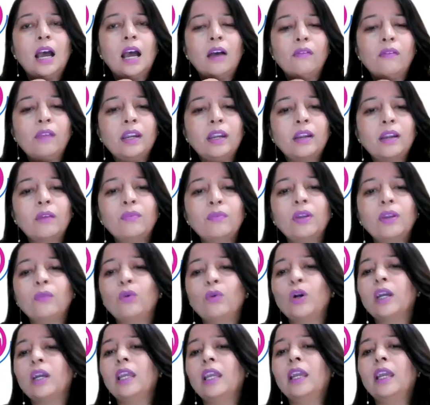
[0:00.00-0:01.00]
When we are
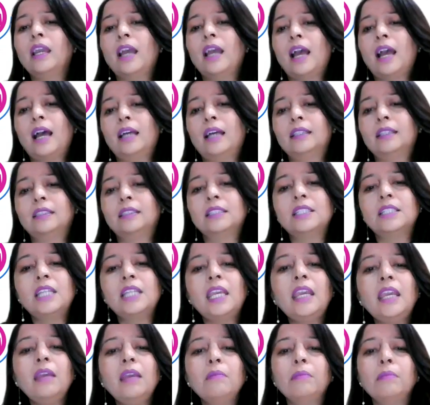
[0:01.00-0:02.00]
working as a
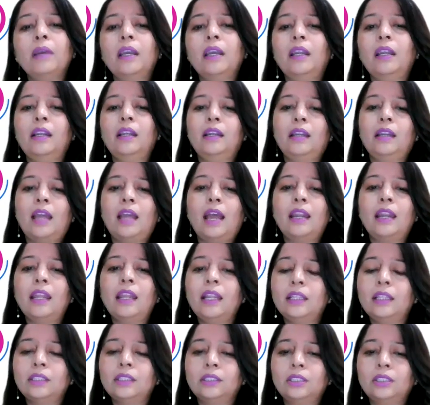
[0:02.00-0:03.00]
team in
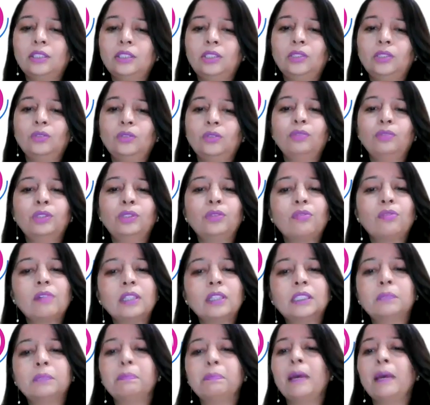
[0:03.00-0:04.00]
any institute, we should
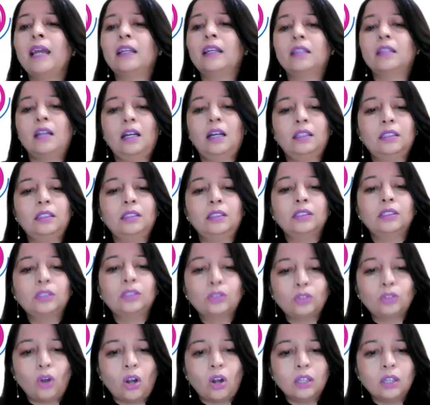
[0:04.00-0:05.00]
respect
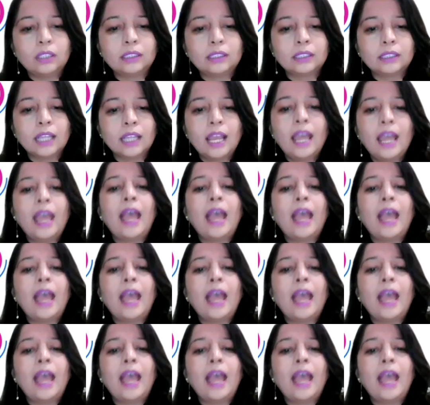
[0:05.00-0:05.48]
others' thoughts